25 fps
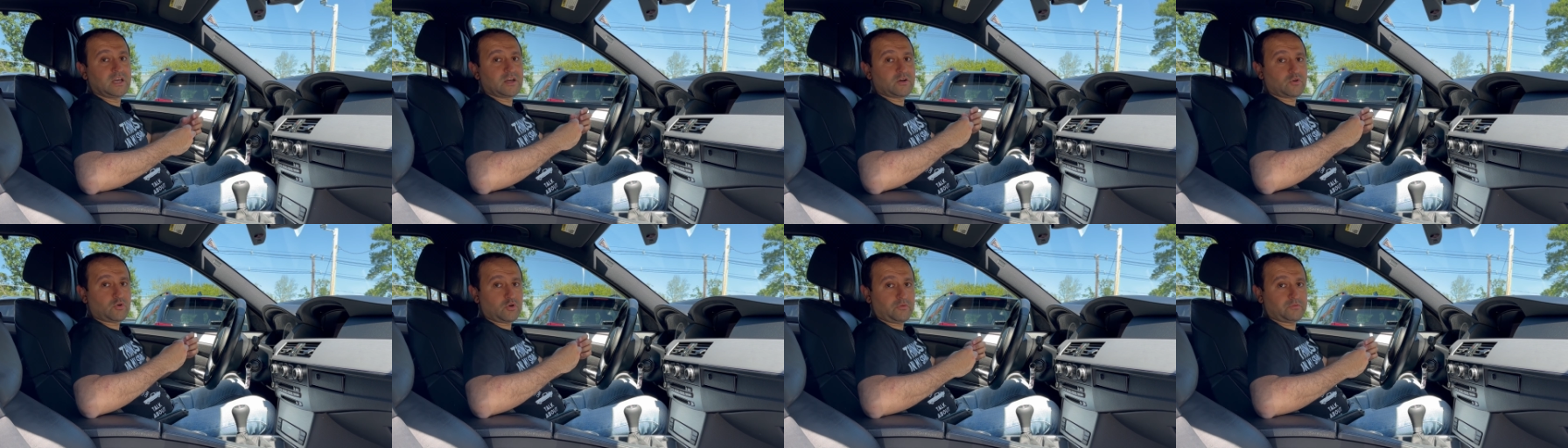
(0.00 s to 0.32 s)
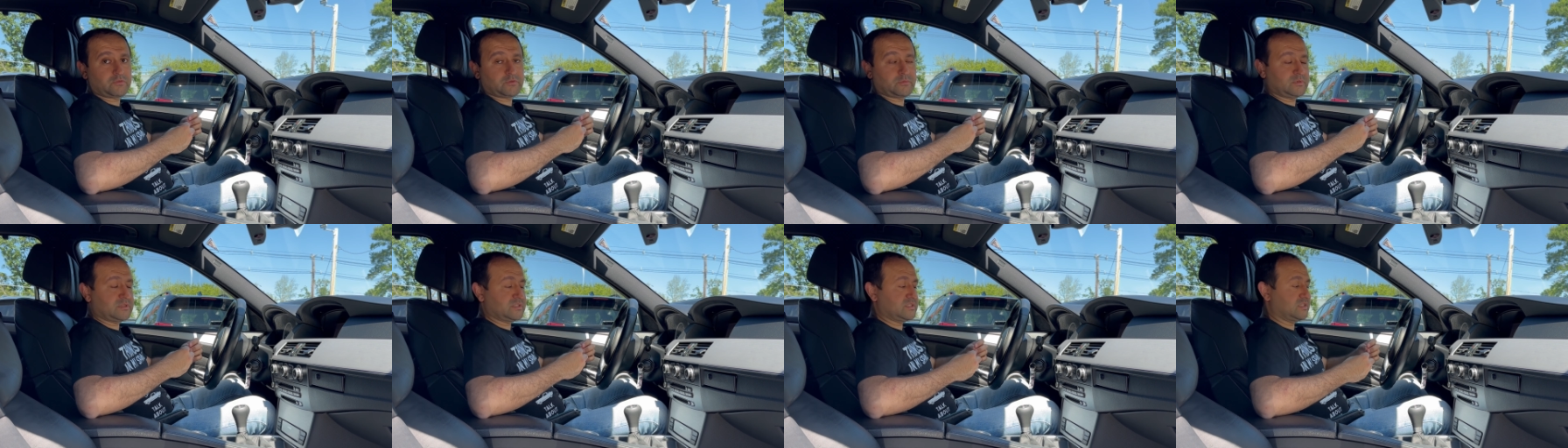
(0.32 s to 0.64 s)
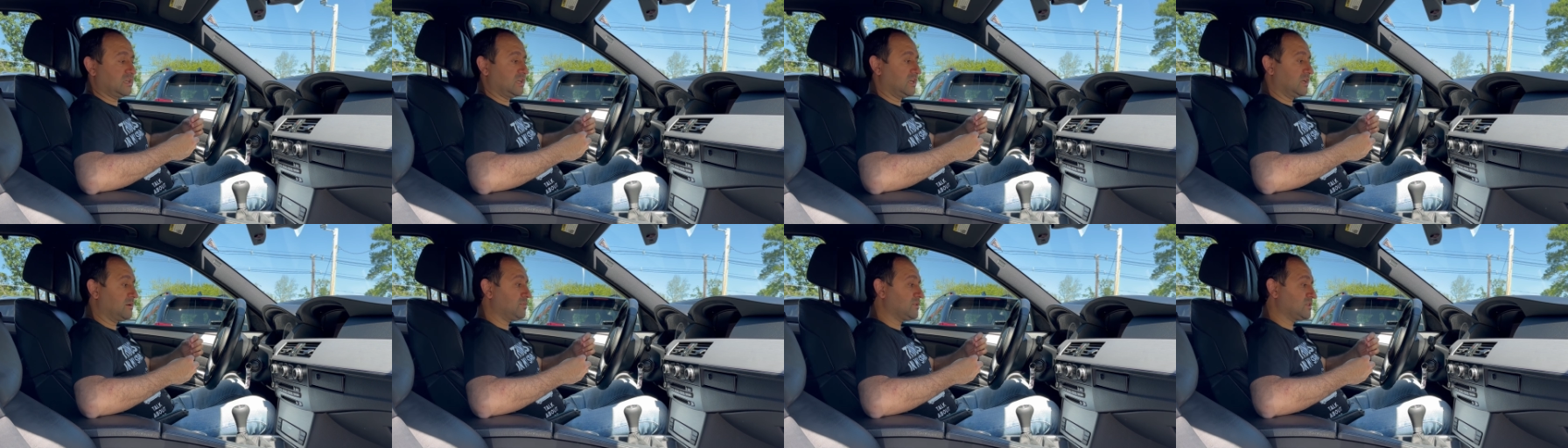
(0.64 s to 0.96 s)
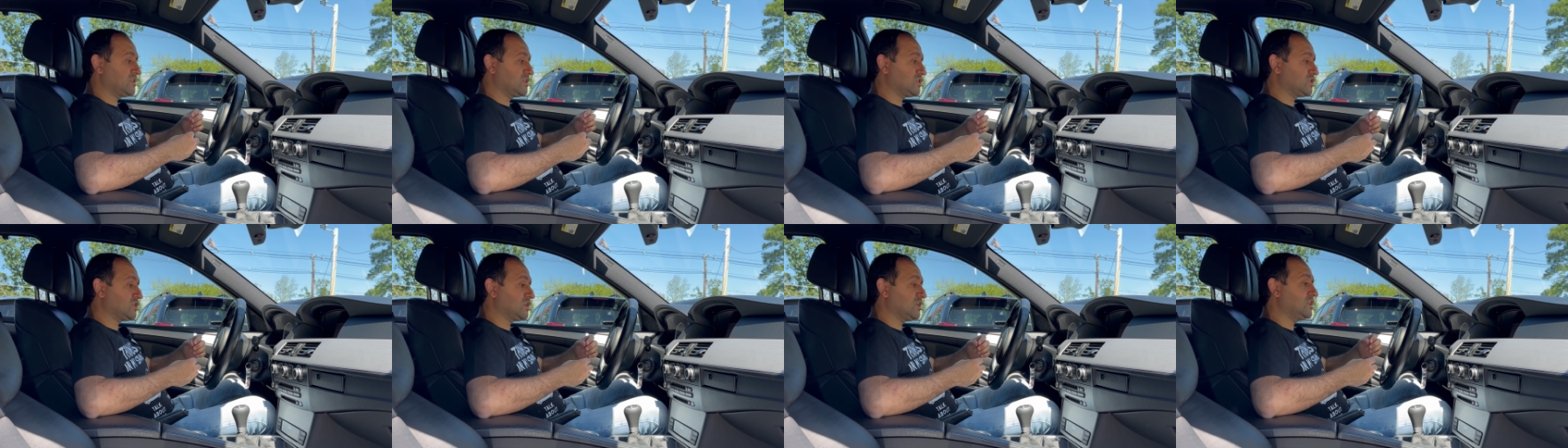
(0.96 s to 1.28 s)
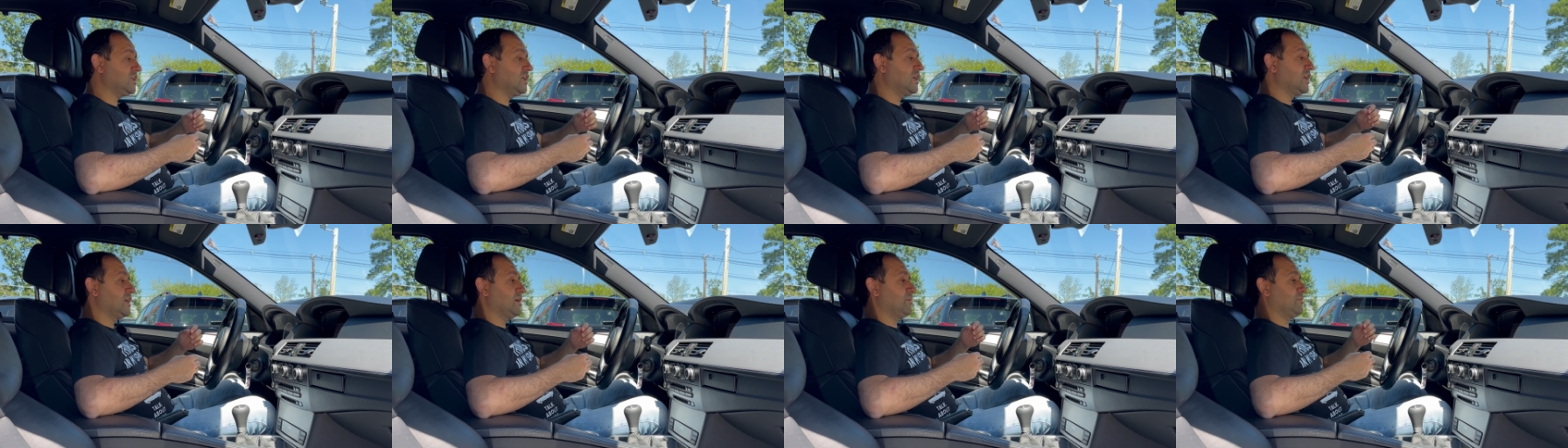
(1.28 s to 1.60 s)
comfortable sitting
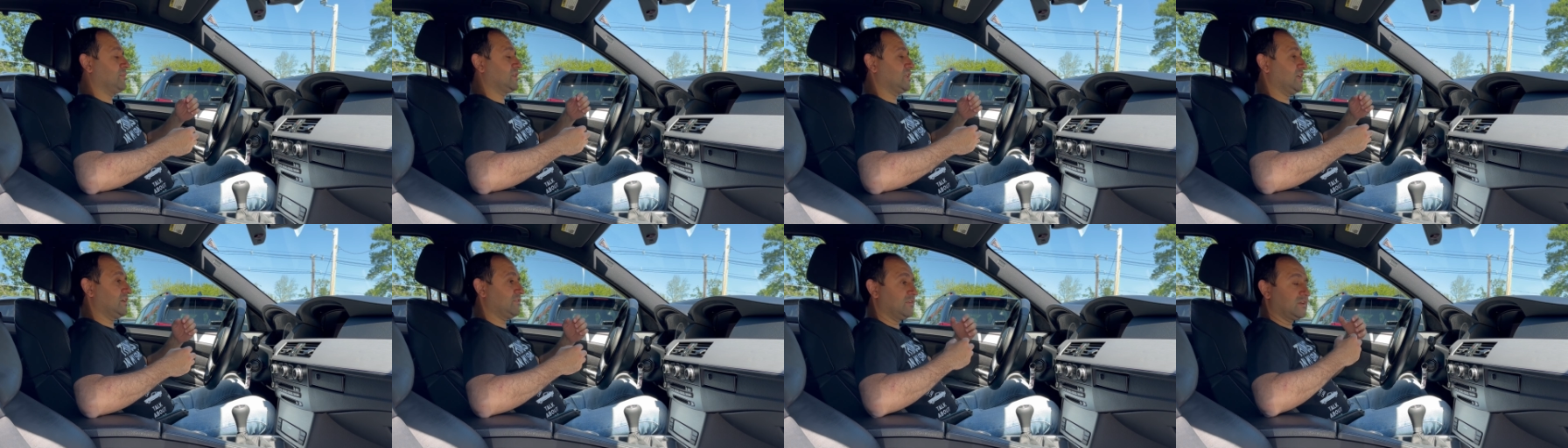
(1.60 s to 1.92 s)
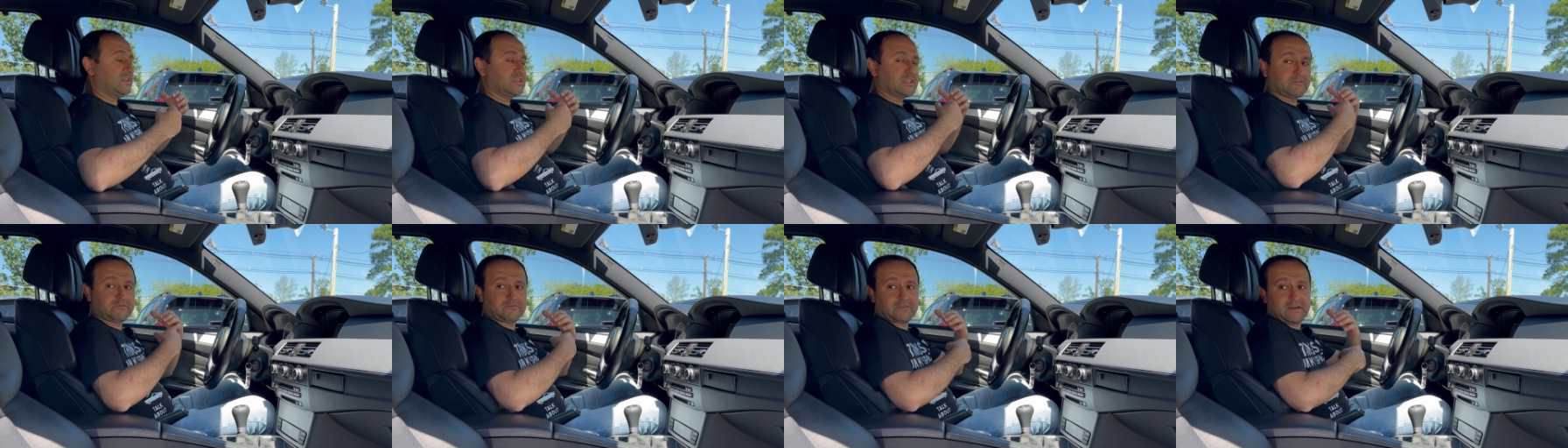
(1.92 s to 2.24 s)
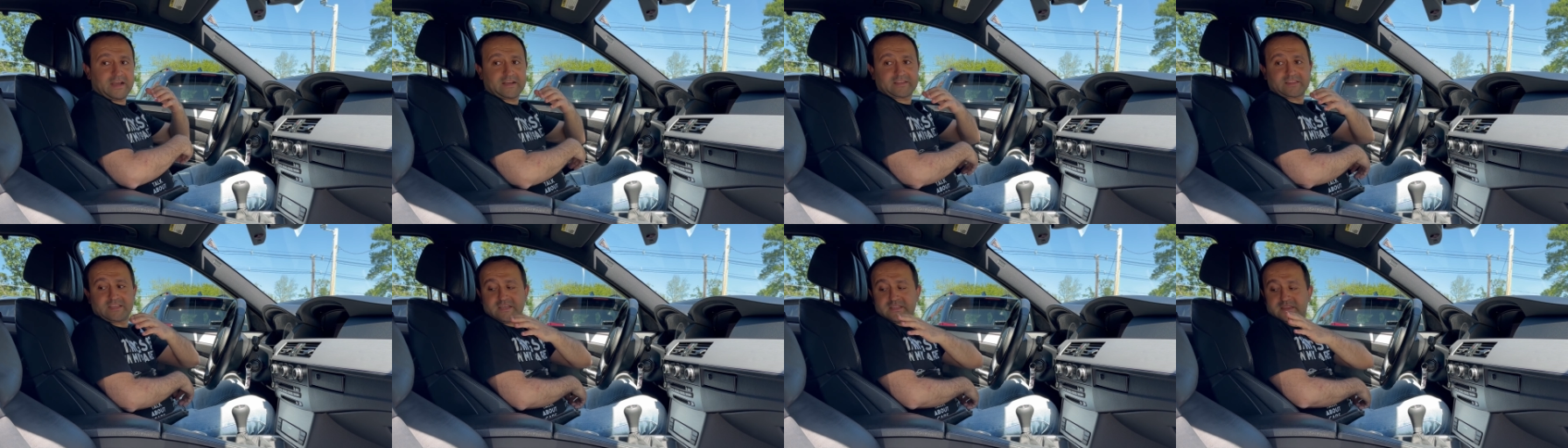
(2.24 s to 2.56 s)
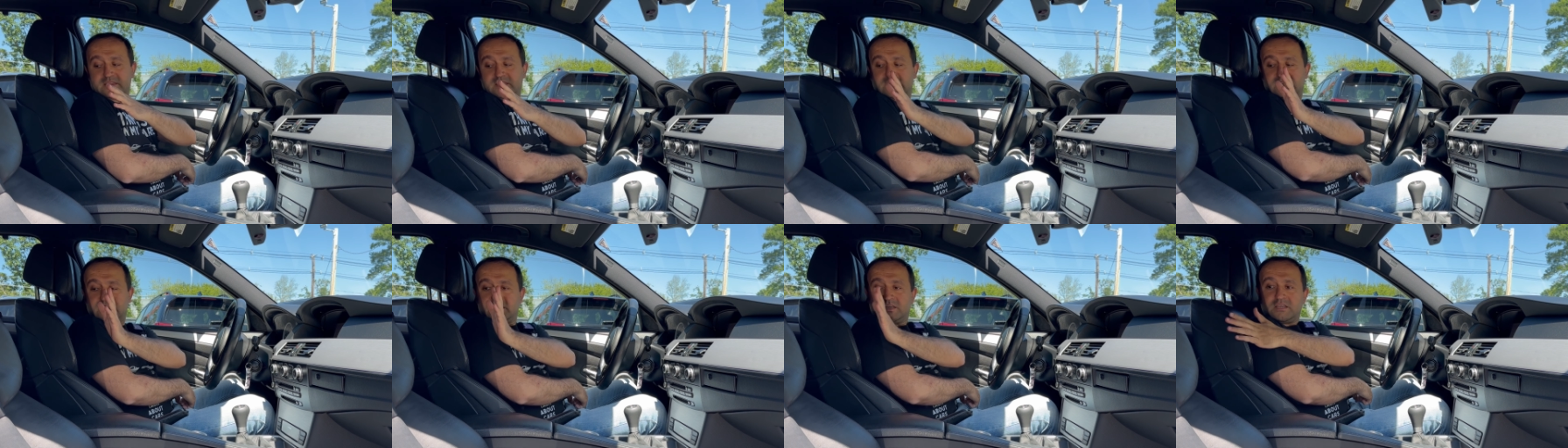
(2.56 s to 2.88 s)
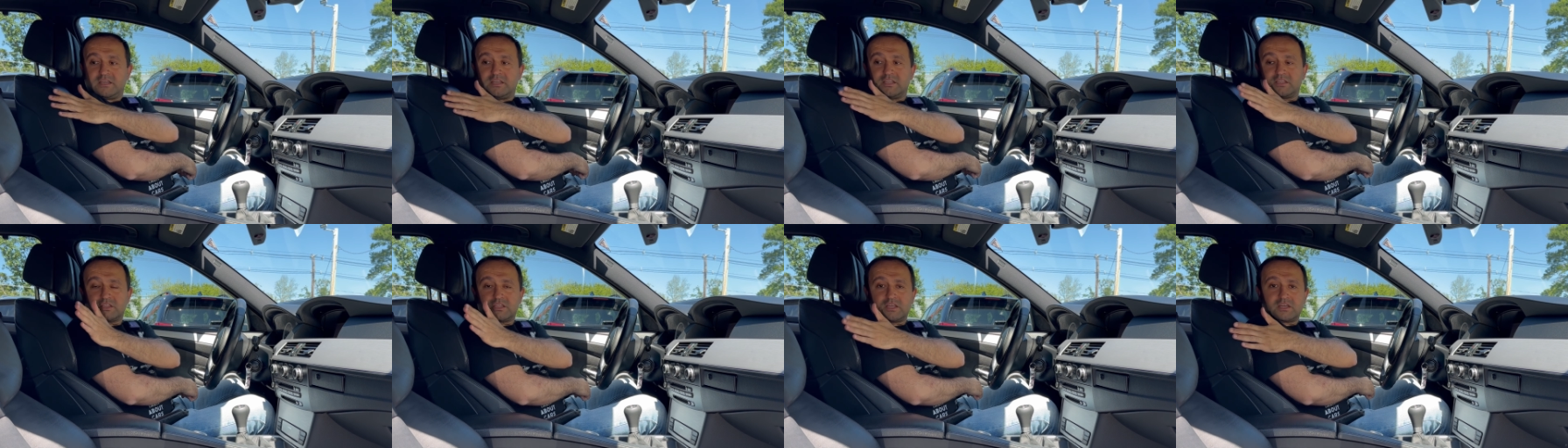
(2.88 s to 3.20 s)
position. But I think the fact that
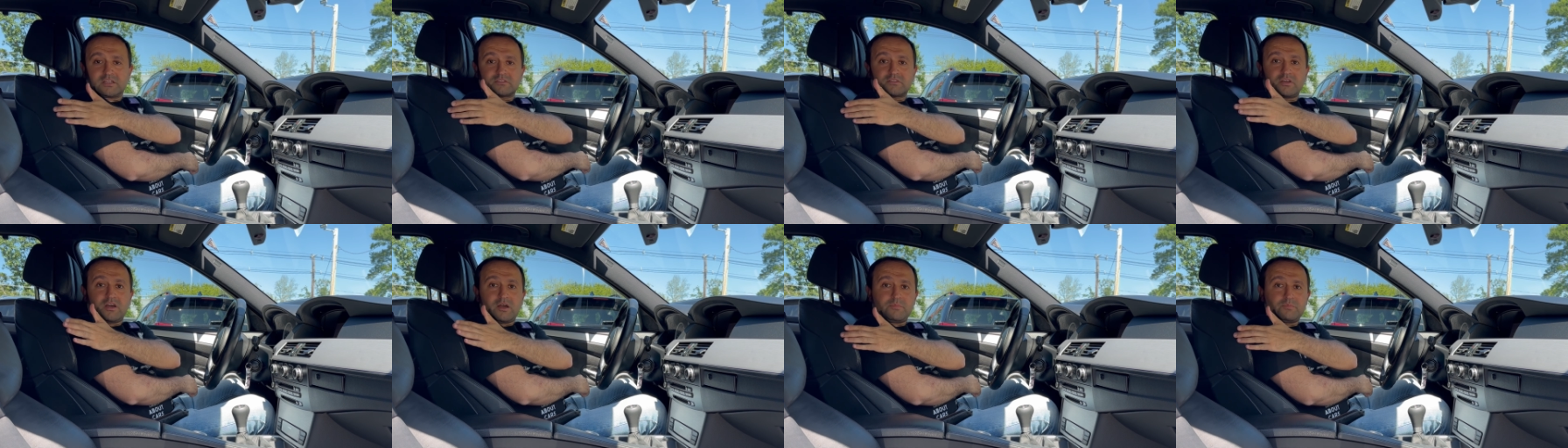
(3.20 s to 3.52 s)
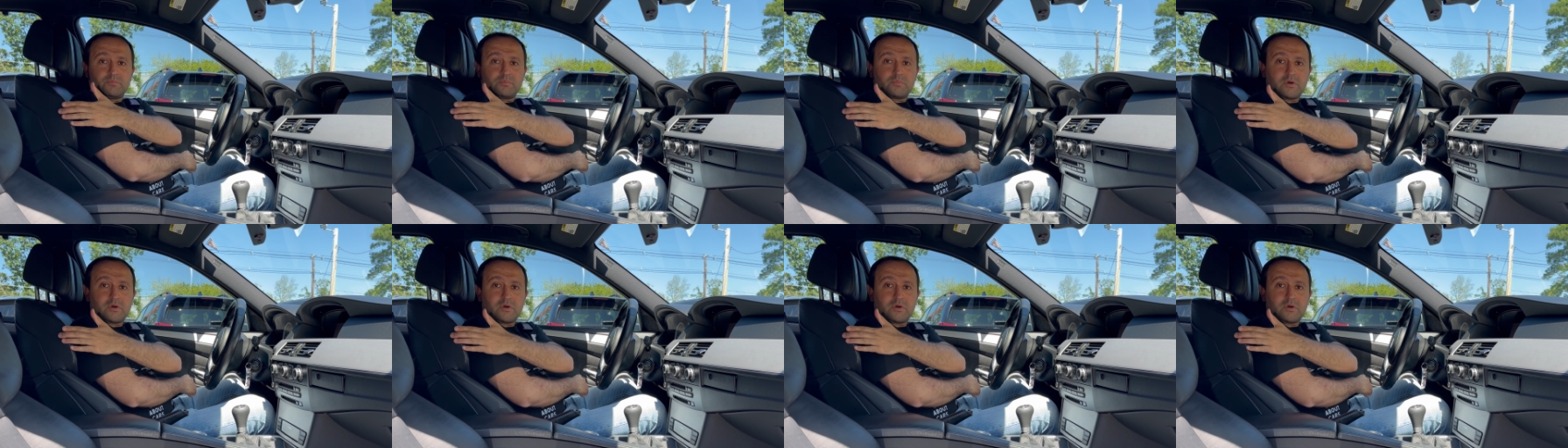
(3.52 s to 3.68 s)
the top